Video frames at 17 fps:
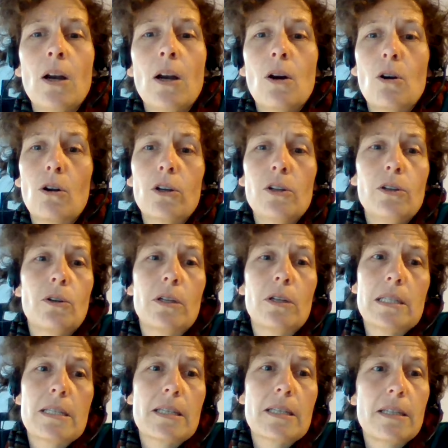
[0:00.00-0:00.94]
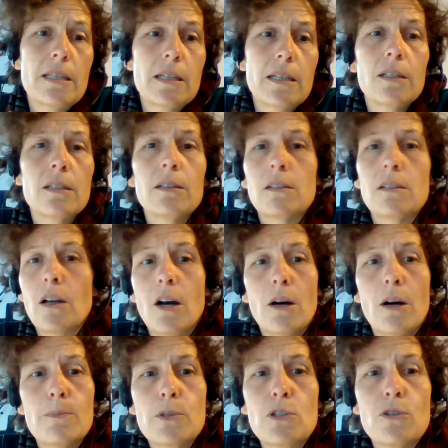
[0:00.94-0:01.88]
or you can still
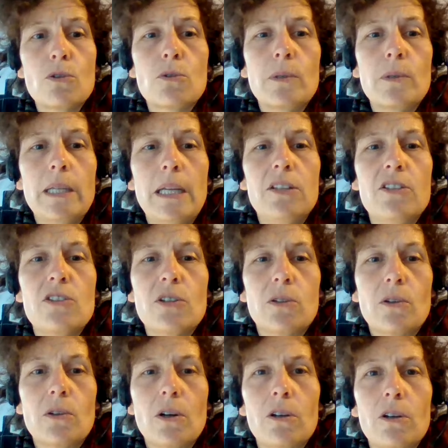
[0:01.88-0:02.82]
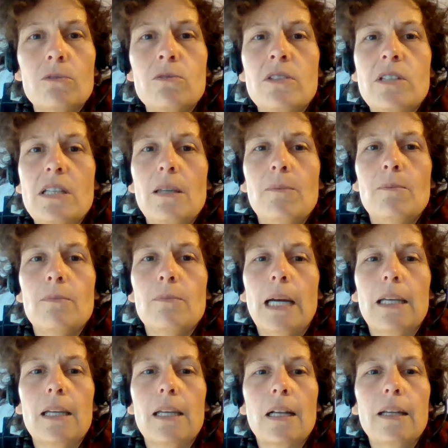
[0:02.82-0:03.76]
opt to create your own team
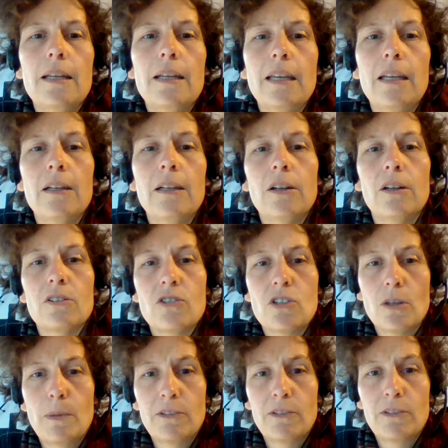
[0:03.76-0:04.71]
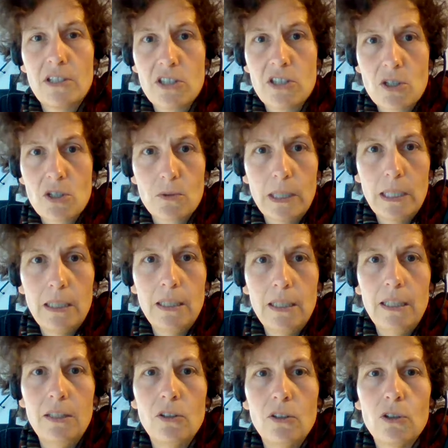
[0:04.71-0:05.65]
by clicking on top of the screen
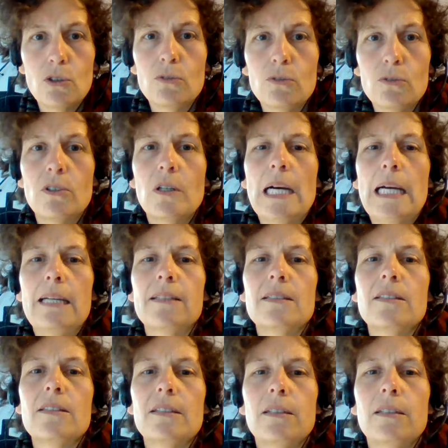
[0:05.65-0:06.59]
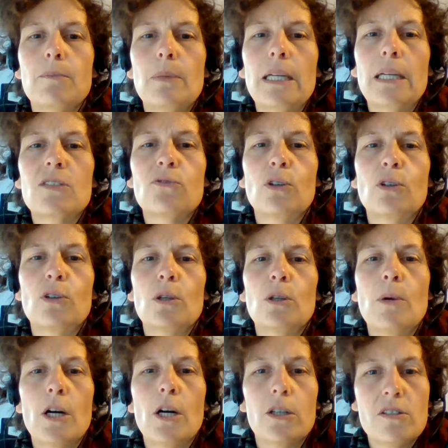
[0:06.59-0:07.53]
in Novo Ads in the
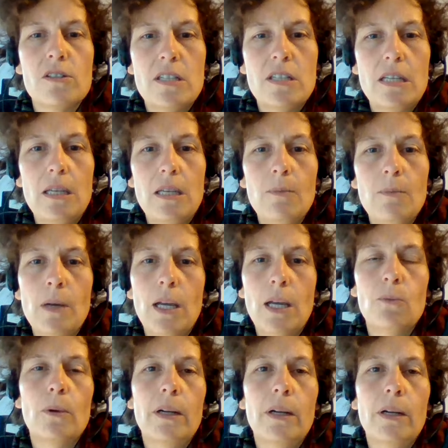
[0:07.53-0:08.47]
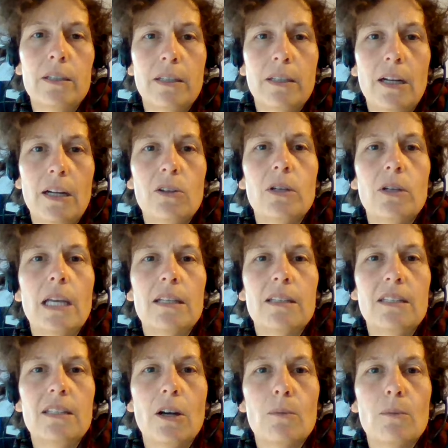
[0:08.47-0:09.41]
platform on team, and there you
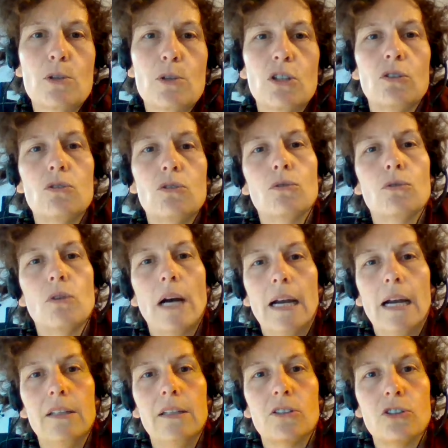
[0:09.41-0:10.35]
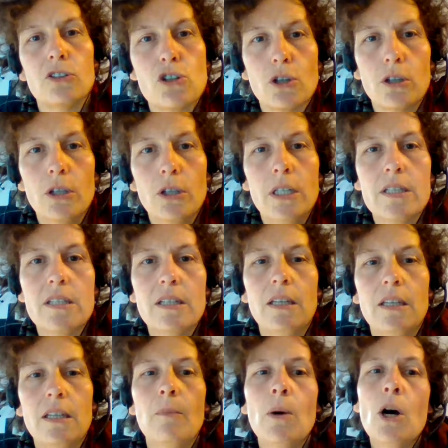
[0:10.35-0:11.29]
get the option to either join a
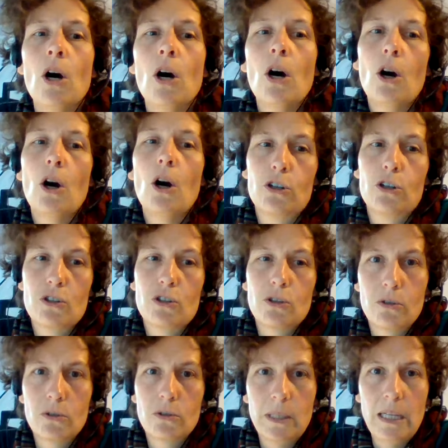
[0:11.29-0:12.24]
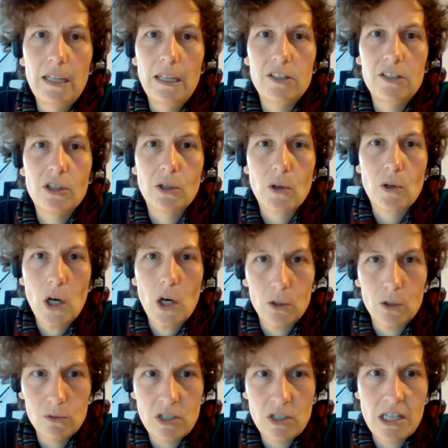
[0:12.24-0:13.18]
team or to create your
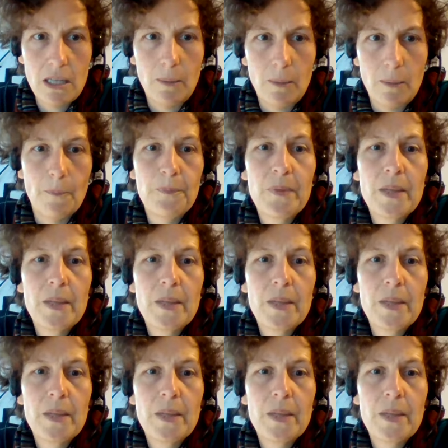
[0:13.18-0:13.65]
own team.